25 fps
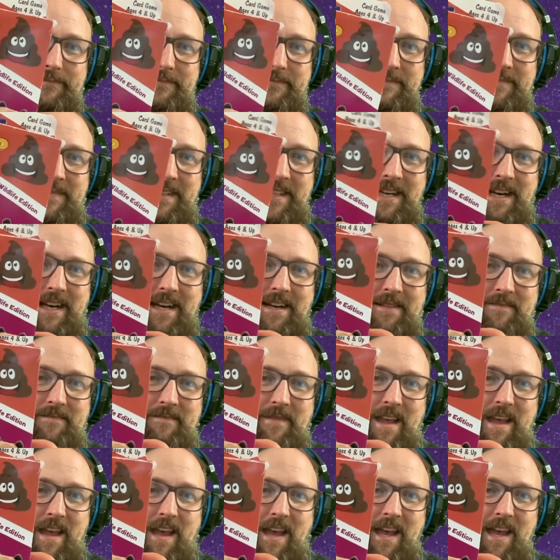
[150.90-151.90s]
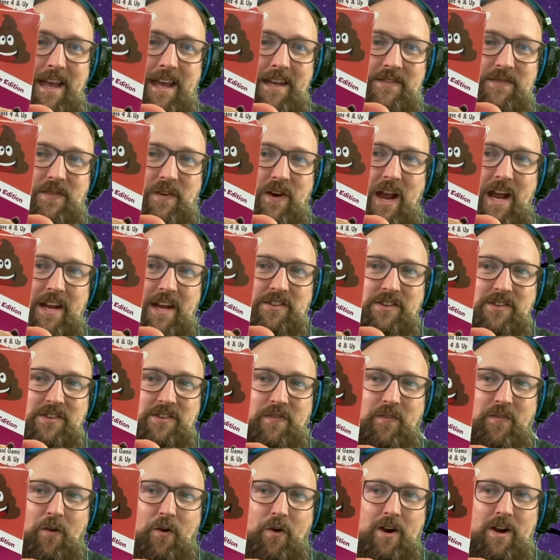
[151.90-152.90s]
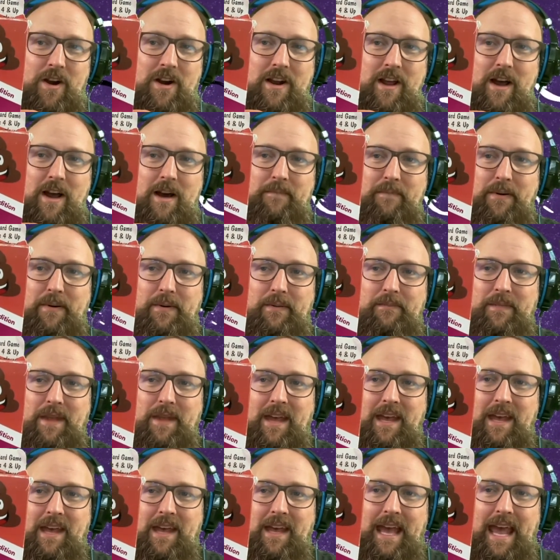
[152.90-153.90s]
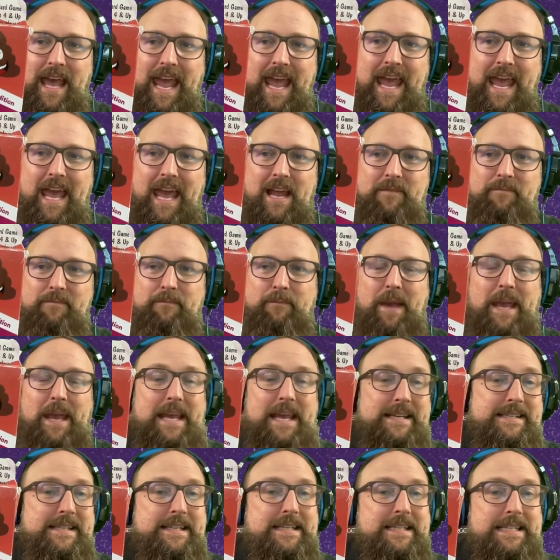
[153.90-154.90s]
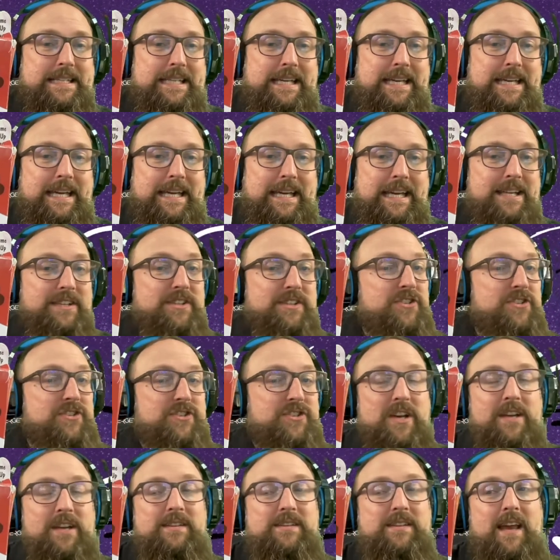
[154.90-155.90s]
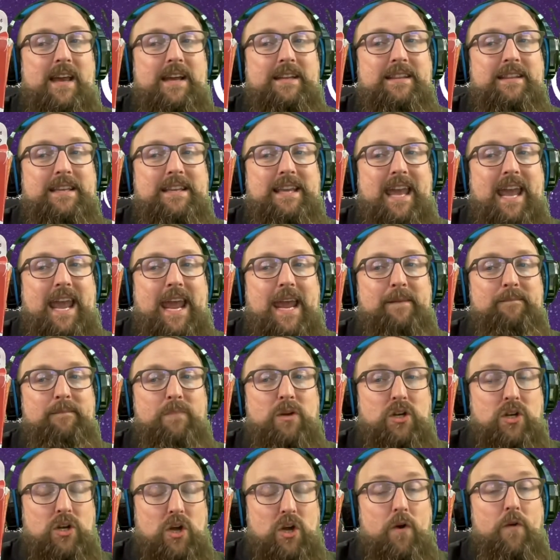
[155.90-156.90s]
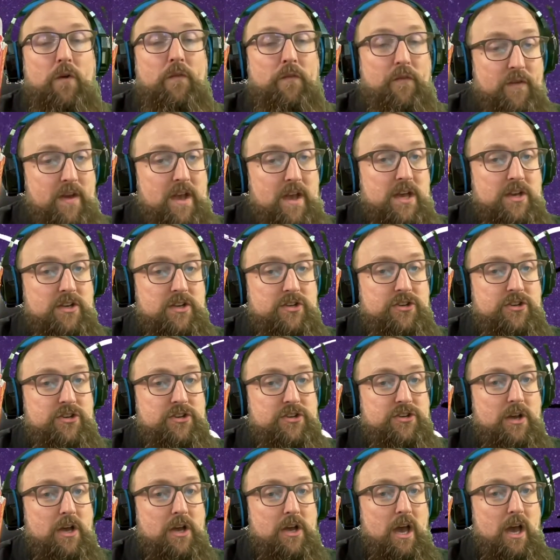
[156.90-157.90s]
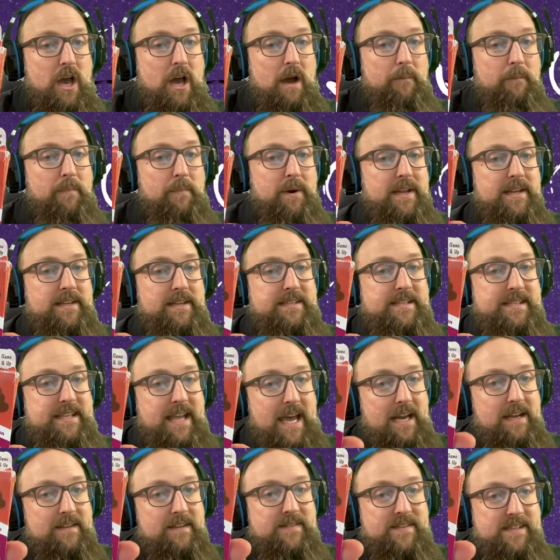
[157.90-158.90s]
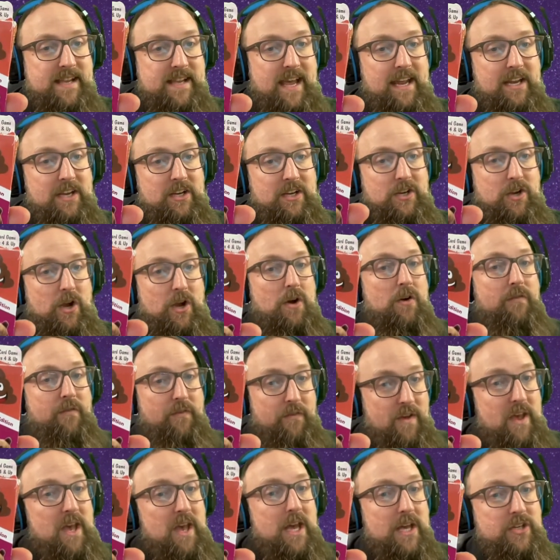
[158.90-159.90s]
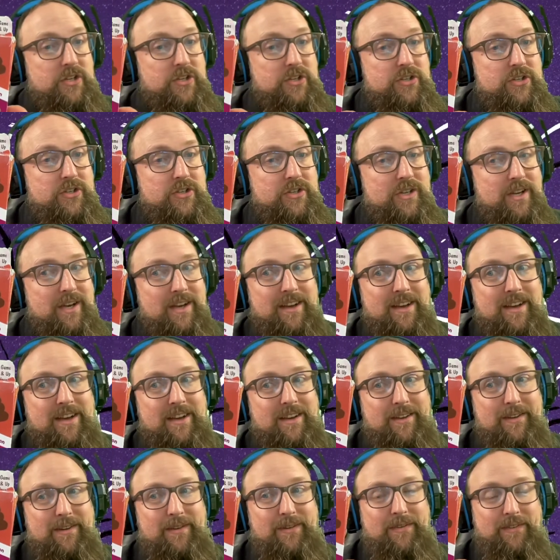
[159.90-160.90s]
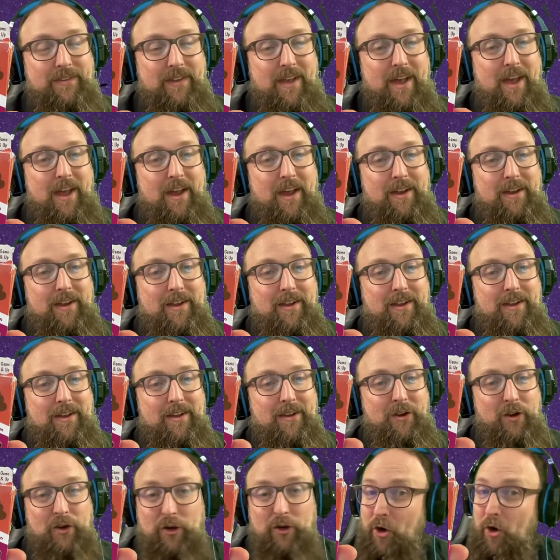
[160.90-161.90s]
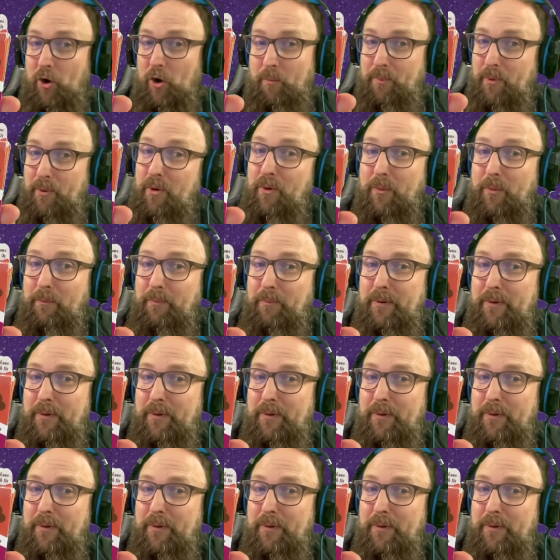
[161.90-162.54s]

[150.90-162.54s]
Yeah? It's for ages 4 and up. And basically, it's just like the game Go Fish. But instead of saying Go Fish, you say Go Poop.